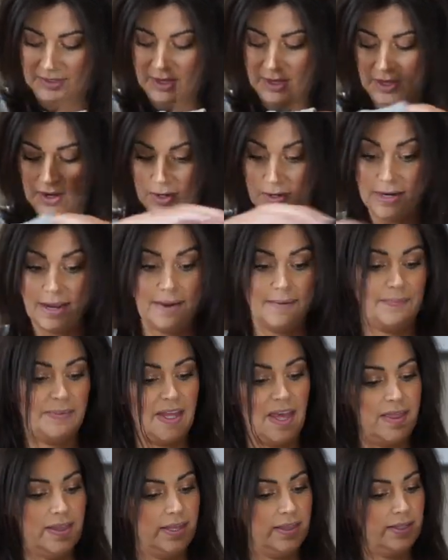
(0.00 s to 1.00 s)
All right,
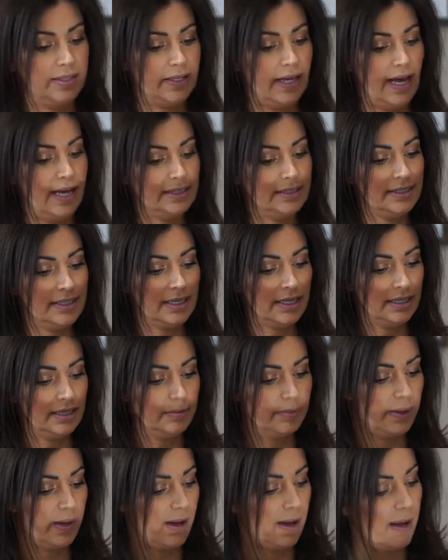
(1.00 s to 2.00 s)
and then the last thing in the
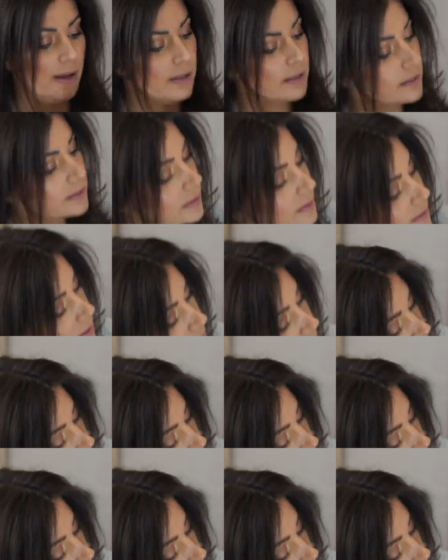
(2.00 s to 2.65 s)
box